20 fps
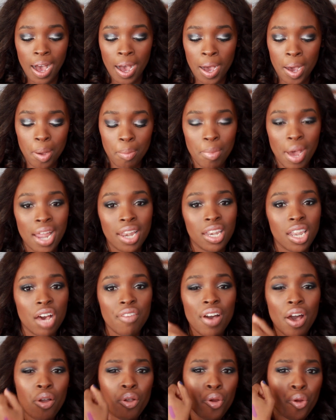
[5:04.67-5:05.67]
Um, I
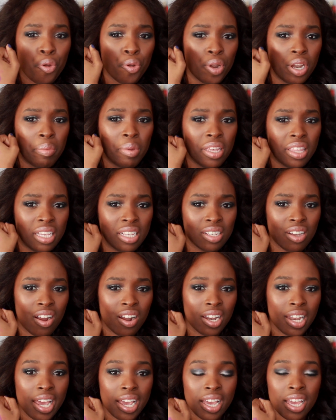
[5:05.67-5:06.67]
love how creamy these
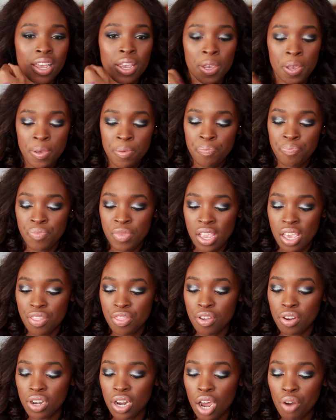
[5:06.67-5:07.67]
are. Like,
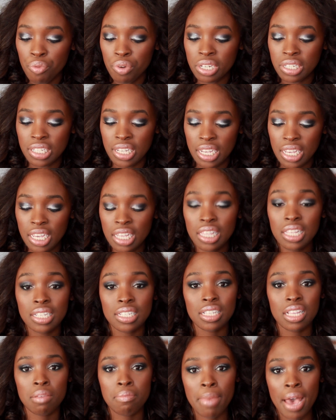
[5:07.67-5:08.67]
they're not
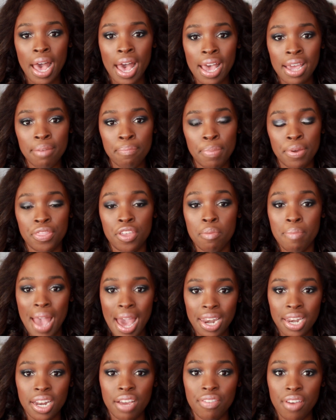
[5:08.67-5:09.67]
ridiculously matte, but they're
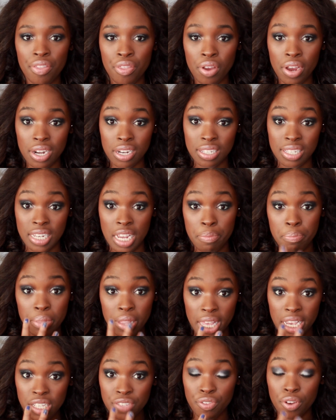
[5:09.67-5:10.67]
matte enough that they're going to stay
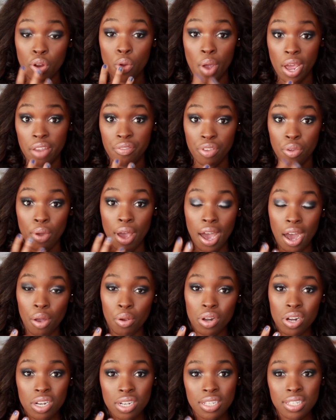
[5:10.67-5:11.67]
placed for quite a few
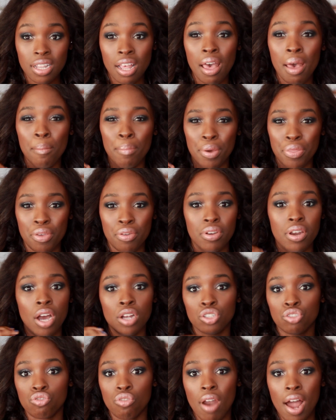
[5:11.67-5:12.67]
hours, but they're
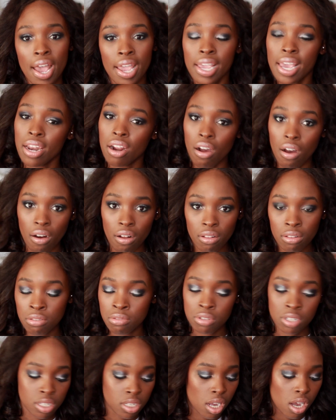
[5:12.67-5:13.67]
not drying at all.
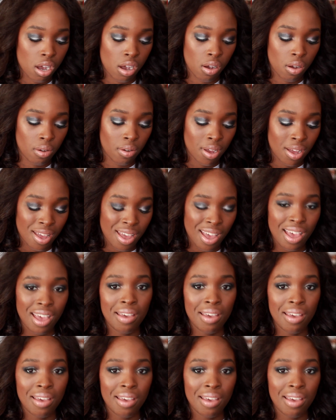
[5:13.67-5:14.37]
So